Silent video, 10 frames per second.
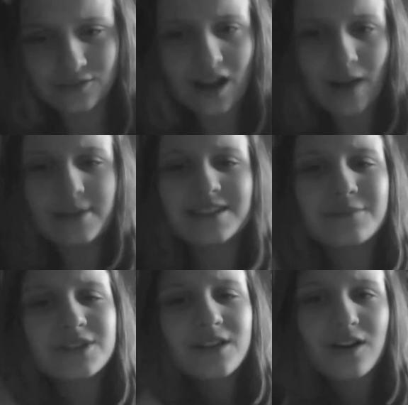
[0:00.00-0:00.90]
comment
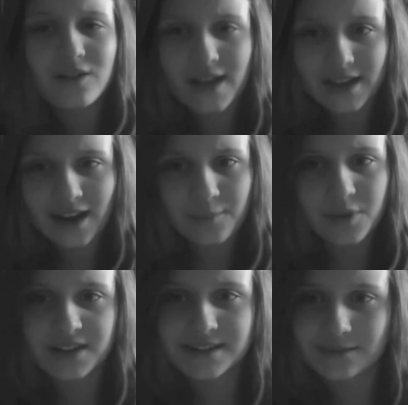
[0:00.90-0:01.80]
down below, and I'll
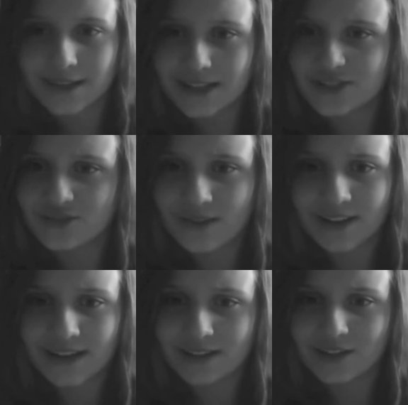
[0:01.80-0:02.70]
put some links for
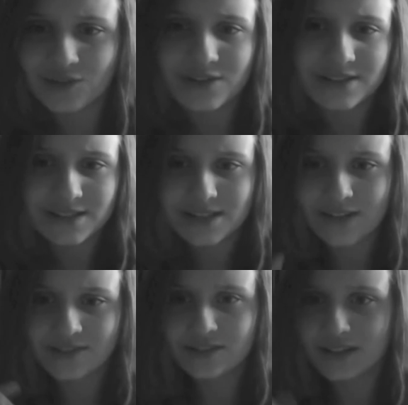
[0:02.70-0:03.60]
my like GOODREADS and
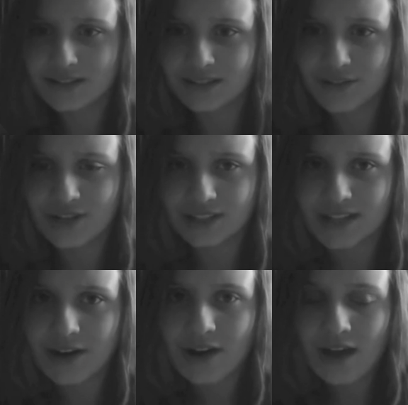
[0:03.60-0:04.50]
stuff, so you guys can go check
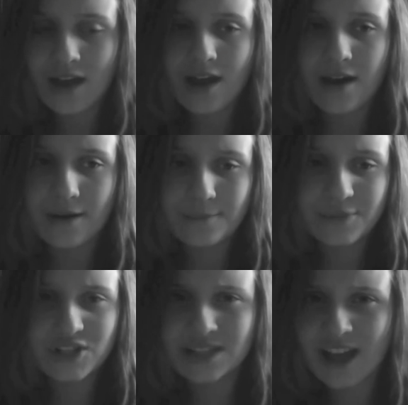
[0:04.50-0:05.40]
that out.
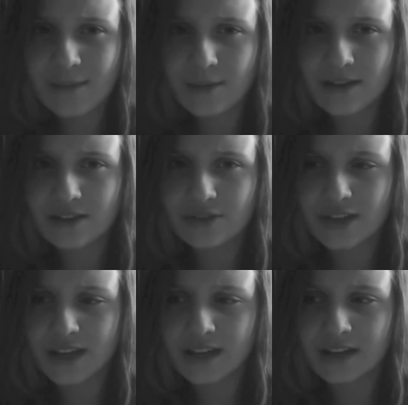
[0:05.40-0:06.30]
But just tell me what you
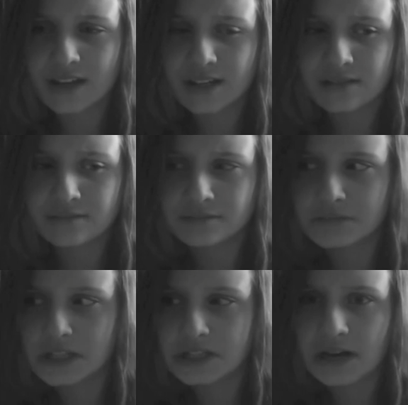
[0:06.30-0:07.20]
think
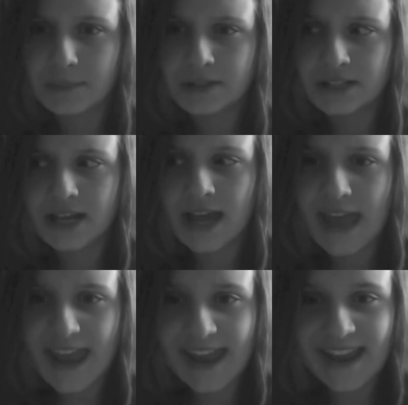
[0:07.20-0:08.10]
is up,
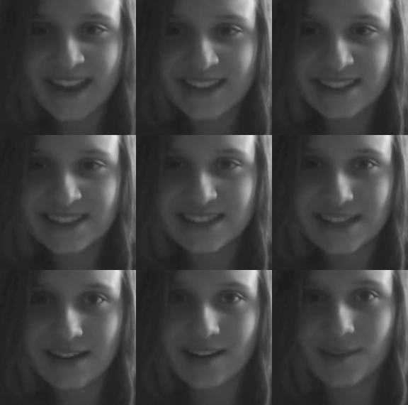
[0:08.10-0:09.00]
and
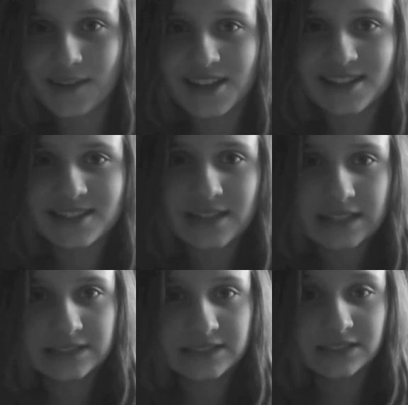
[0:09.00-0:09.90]
hope you guys
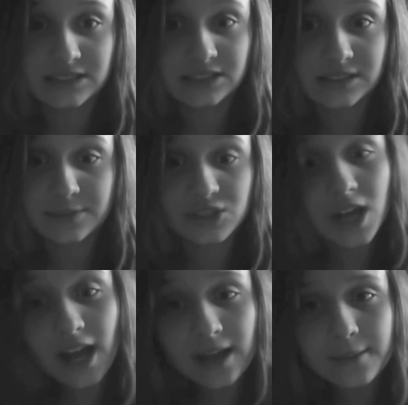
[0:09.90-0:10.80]

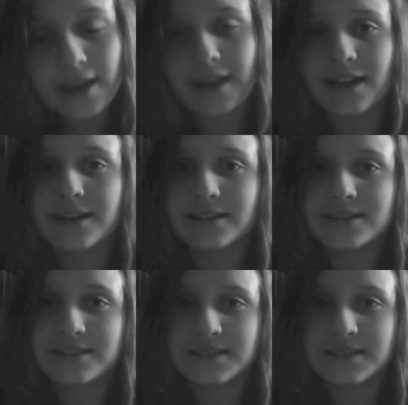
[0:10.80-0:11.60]
subscribe, and